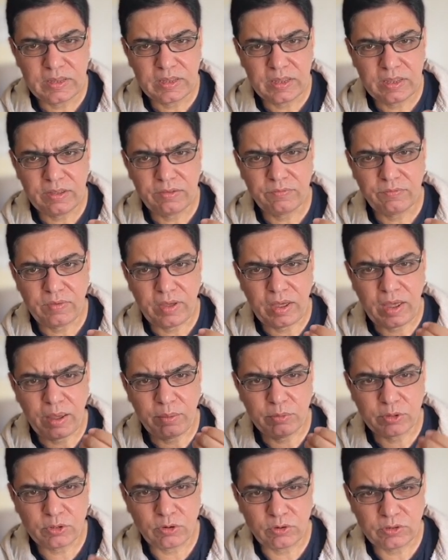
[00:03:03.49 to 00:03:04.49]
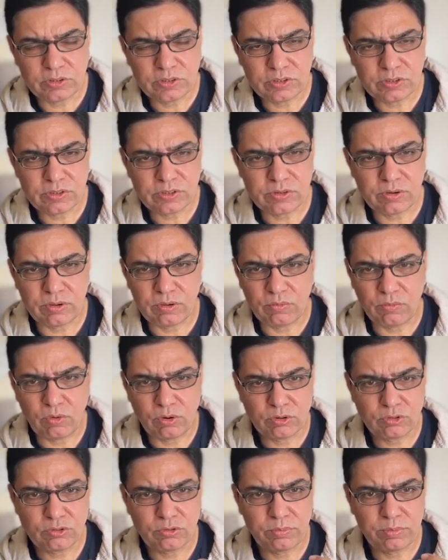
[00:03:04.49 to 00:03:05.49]
if a hematologist
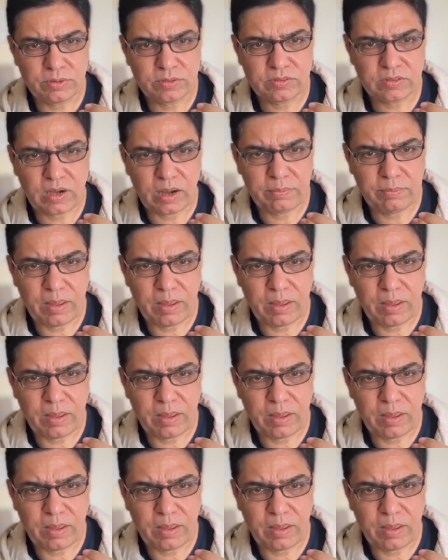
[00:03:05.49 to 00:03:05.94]
wants to prescribe